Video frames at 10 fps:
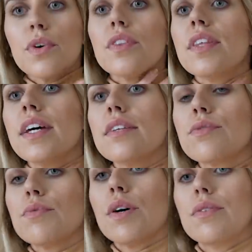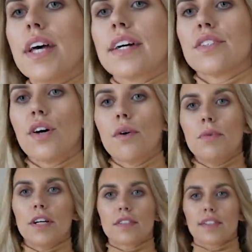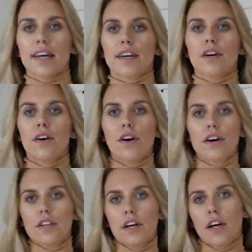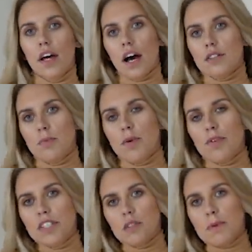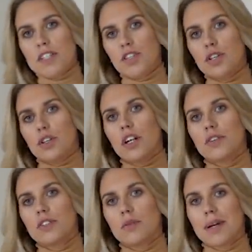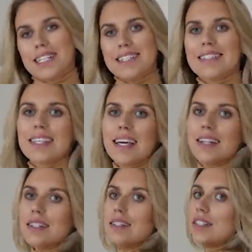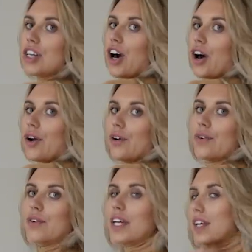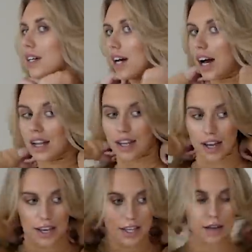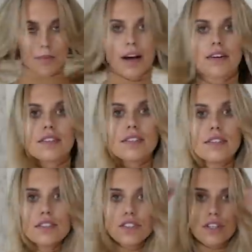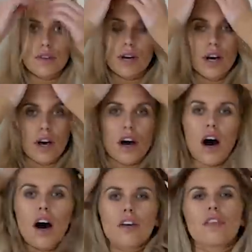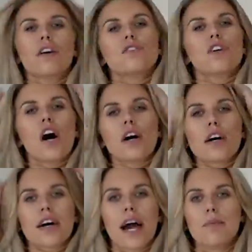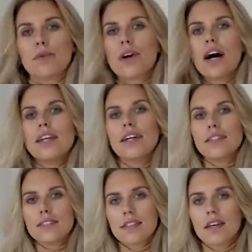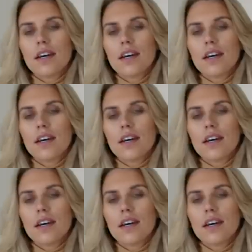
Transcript: what this roll neck top looks like on. I was a bit worried it's a bit too close to my skin tone in colour in comparison to other darker camel colours,